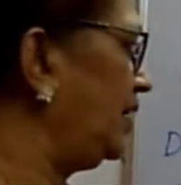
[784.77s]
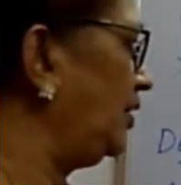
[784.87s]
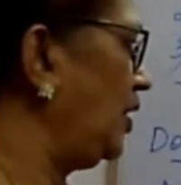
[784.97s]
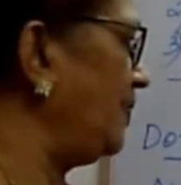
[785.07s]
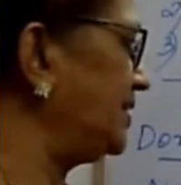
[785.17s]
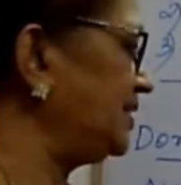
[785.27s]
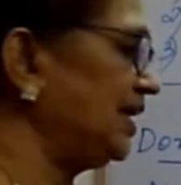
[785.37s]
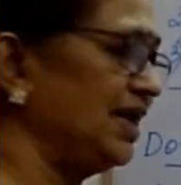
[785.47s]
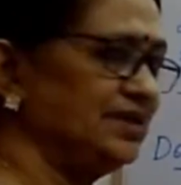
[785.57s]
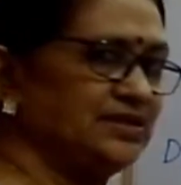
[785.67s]

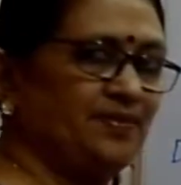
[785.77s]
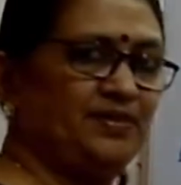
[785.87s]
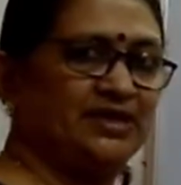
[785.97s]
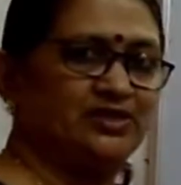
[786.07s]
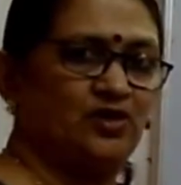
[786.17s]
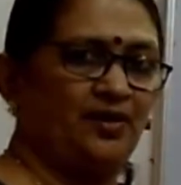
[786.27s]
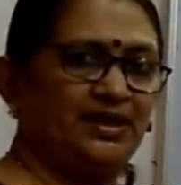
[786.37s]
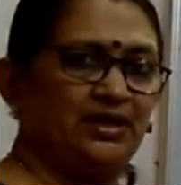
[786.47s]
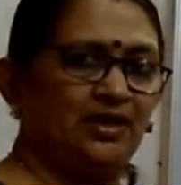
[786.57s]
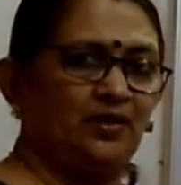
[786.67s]
Domestic concept does not
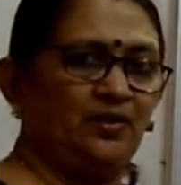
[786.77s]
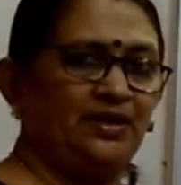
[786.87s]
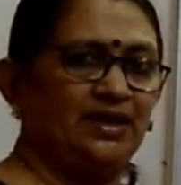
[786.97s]
include